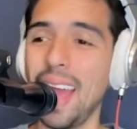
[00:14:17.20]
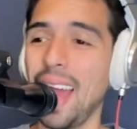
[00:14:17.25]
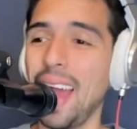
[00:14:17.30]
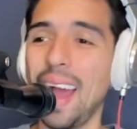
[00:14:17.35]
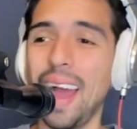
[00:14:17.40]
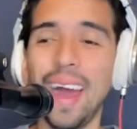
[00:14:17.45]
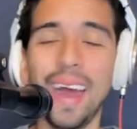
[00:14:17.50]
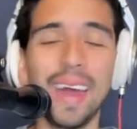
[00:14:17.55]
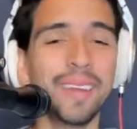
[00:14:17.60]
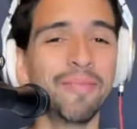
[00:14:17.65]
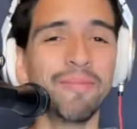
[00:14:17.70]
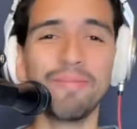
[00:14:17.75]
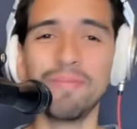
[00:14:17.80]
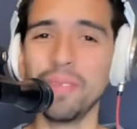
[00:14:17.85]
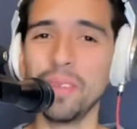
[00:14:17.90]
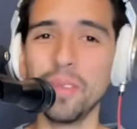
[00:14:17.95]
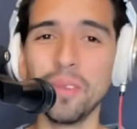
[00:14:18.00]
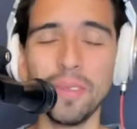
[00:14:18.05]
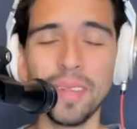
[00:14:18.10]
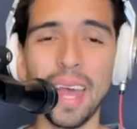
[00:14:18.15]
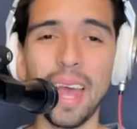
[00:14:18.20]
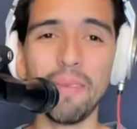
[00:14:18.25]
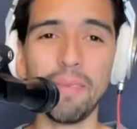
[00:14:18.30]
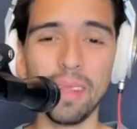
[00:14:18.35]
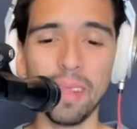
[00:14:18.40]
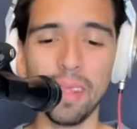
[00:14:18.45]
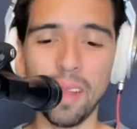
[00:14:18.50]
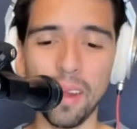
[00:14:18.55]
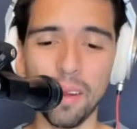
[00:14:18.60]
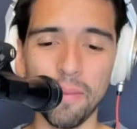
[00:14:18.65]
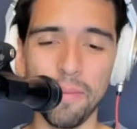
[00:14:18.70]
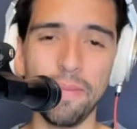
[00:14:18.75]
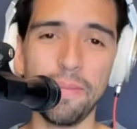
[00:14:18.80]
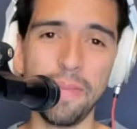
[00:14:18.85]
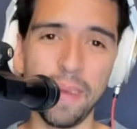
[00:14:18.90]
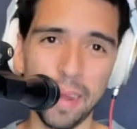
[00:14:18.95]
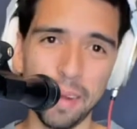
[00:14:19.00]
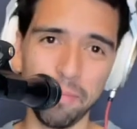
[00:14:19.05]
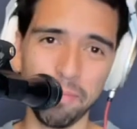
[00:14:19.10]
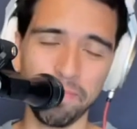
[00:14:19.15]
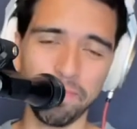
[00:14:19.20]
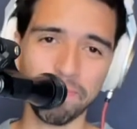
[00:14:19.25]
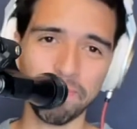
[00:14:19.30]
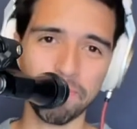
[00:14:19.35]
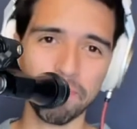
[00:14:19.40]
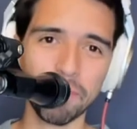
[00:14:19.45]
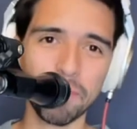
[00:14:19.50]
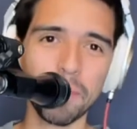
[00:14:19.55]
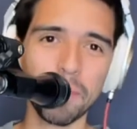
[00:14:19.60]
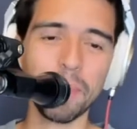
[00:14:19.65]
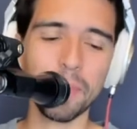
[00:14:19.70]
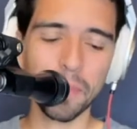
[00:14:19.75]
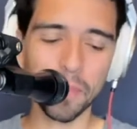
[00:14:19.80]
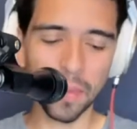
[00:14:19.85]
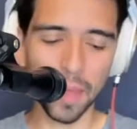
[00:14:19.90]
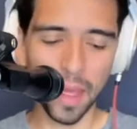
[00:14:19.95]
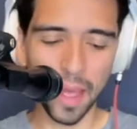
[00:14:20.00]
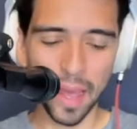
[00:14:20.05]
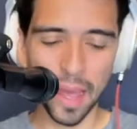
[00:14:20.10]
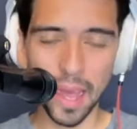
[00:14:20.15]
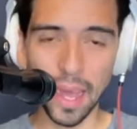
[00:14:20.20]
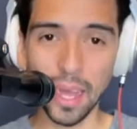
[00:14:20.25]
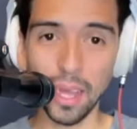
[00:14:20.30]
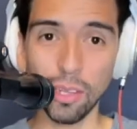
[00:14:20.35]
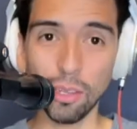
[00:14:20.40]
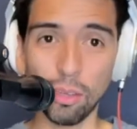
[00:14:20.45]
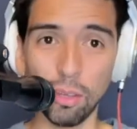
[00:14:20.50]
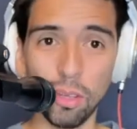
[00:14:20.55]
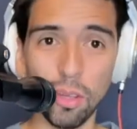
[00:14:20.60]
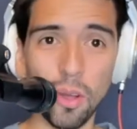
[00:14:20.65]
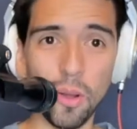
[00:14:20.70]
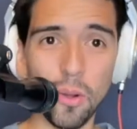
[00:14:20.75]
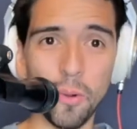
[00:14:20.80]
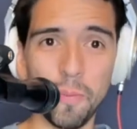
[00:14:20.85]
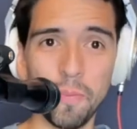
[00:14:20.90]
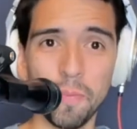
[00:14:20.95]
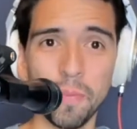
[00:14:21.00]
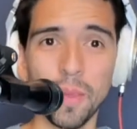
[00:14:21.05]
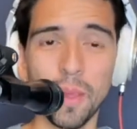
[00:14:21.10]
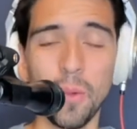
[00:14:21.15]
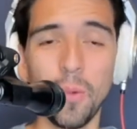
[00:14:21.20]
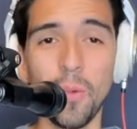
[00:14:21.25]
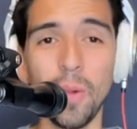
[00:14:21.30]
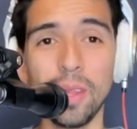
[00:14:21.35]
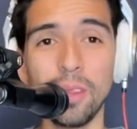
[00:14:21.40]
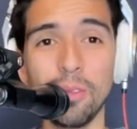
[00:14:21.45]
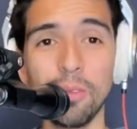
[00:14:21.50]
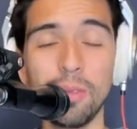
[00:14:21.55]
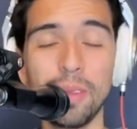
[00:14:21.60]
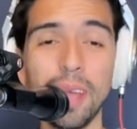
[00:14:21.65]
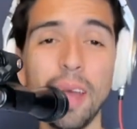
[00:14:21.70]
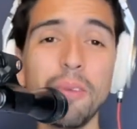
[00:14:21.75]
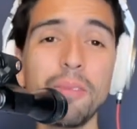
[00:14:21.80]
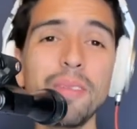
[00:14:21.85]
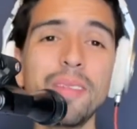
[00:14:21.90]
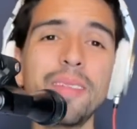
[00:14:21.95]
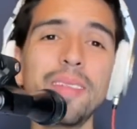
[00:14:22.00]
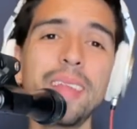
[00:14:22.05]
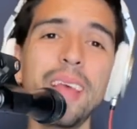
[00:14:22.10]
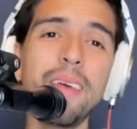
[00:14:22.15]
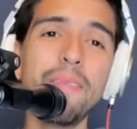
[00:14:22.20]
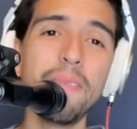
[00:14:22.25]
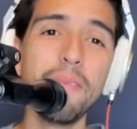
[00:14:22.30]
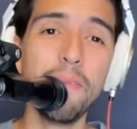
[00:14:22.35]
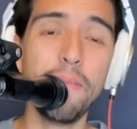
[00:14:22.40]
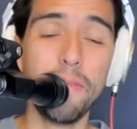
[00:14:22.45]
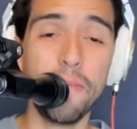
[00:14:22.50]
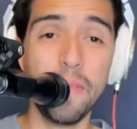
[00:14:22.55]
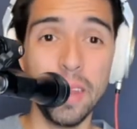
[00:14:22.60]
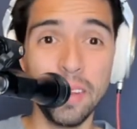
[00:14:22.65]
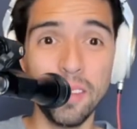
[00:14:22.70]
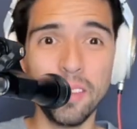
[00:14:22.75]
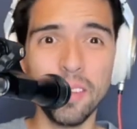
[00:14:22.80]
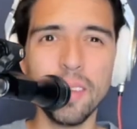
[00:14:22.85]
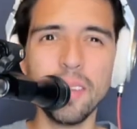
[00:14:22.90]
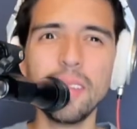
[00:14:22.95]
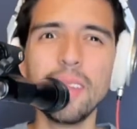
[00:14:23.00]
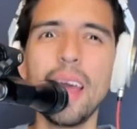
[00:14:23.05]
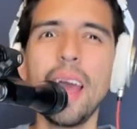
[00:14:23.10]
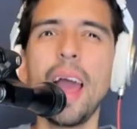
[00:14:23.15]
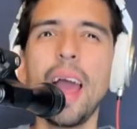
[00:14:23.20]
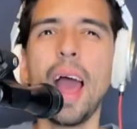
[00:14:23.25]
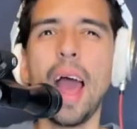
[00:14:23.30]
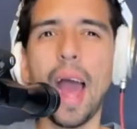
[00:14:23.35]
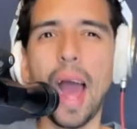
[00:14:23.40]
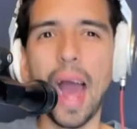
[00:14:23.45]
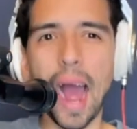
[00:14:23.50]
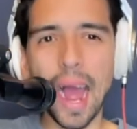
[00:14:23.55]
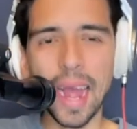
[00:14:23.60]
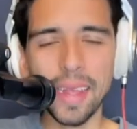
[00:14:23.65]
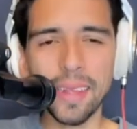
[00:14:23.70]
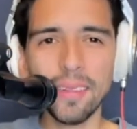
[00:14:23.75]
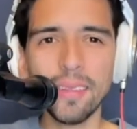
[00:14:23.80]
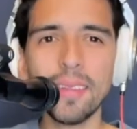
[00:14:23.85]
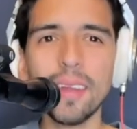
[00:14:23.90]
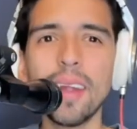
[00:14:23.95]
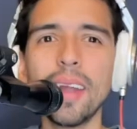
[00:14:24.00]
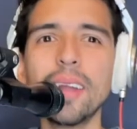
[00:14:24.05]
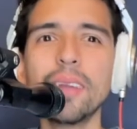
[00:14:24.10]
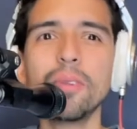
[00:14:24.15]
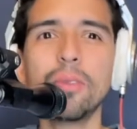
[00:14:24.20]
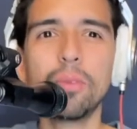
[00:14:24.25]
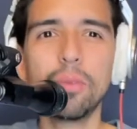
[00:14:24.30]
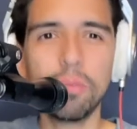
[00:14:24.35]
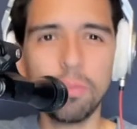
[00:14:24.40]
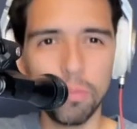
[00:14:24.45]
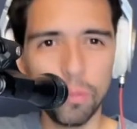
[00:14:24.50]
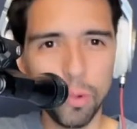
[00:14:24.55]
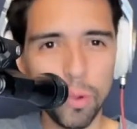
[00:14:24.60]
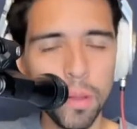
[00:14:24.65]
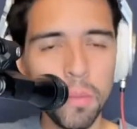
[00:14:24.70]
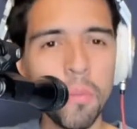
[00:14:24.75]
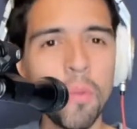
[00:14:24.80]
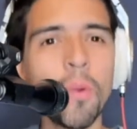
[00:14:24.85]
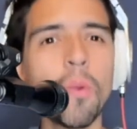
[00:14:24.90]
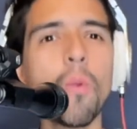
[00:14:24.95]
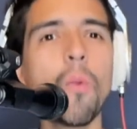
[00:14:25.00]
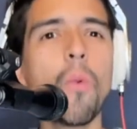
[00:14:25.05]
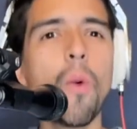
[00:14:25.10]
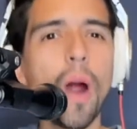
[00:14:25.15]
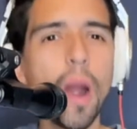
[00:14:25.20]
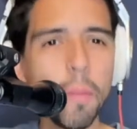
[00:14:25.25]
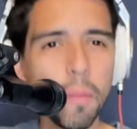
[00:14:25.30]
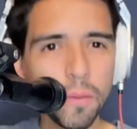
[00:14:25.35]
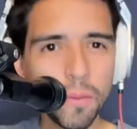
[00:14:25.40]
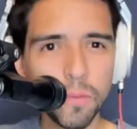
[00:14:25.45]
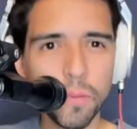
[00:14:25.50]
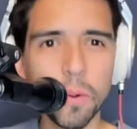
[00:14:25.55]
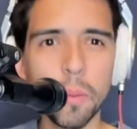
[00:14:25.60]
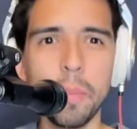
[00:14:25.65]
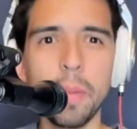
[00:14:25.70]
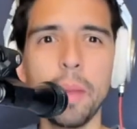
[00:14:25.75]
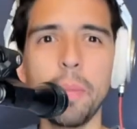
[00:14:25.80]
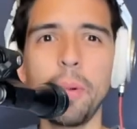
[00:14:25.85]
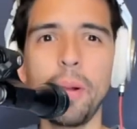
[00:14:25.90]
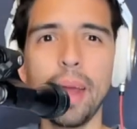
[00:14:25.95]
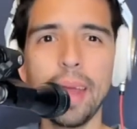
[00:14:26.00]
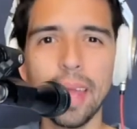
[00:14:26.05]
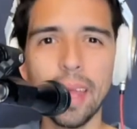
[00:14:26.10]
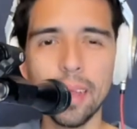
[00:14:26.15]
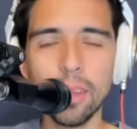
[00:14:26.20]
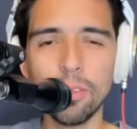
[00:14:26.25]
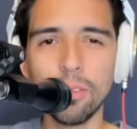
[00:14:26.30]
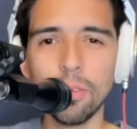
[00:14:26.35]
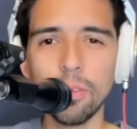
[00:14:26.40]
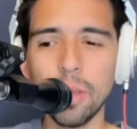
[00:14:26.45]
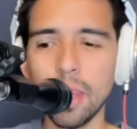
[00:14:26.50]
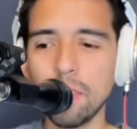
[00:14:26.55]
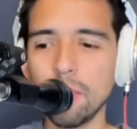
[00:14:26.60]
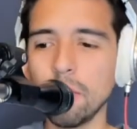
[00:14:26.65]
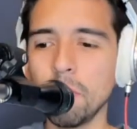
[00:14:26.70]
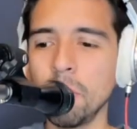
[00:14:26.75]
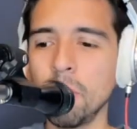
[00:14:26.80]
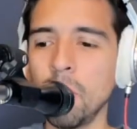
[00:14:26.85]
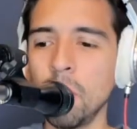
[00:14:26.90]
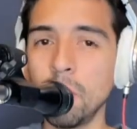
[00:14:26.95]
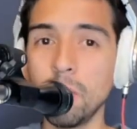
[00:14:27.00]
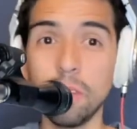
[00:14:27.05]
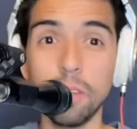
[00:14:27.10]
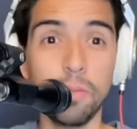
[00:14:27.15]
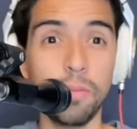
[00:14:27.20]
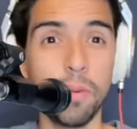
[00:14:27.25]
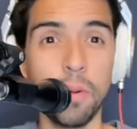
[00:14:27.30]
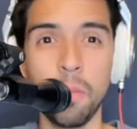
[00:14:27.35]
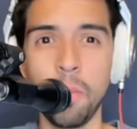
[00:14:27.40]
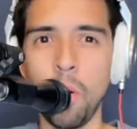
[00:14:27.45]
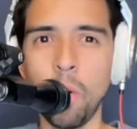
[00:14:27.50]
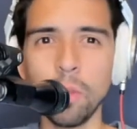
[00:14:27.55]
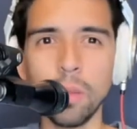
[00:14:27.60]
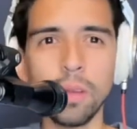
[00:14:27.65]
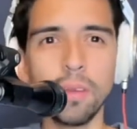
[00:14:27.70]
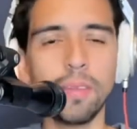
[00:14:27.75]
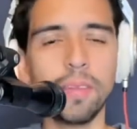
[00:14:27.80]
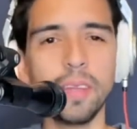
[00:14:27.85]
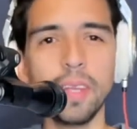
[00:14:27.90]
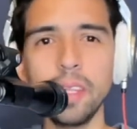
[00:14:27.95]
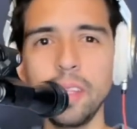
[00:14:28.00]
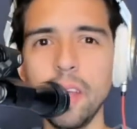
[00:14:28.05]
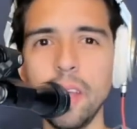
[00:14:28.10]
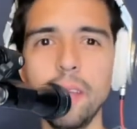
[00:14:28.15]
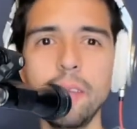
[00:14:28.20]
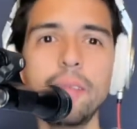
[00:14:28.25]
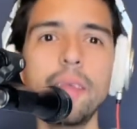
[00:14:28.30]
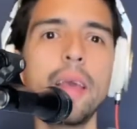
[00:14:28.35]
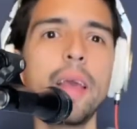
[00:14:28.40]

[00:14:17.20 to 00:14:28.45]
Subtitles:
and just have a lot of fun. So when 2007 finishes, I start doing more warm-ups for people. I get to get some notices from other CJs